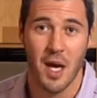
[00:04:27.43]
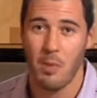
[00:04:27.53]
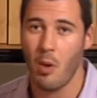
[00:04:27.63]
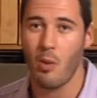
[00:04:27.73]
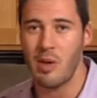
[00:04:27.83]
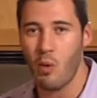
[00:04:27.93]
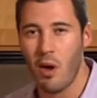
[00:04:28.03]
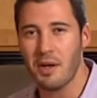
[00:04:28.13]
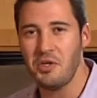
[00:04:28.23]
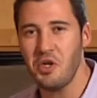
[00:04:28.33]
But what we
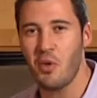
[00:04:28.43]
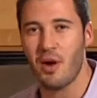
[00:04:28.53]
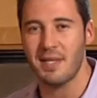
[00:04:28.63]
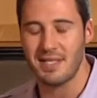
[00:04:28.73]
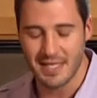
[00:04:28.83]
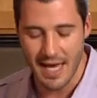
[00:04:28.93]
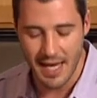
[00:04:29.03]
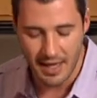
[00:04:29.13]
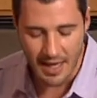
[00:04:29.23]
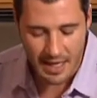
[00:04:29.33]
wanna do on this
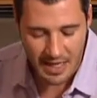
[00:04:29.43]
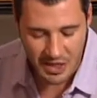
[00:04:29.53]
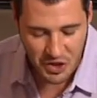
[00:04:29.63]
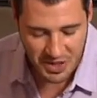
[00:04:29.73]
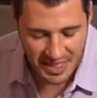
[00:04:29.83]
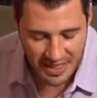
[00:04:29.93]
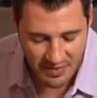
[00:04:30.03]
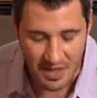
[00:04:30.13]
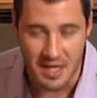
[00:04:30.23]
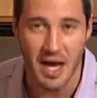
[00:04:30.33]
steak is just give
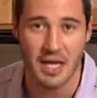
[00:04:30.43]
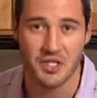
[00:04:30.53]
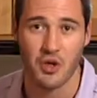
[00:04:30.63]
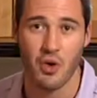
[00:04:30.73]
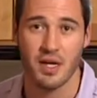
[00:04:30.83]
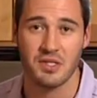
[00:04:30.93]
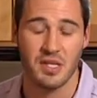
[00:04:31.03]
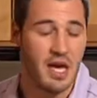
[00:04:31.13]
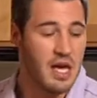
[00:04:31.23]
it a nice crust.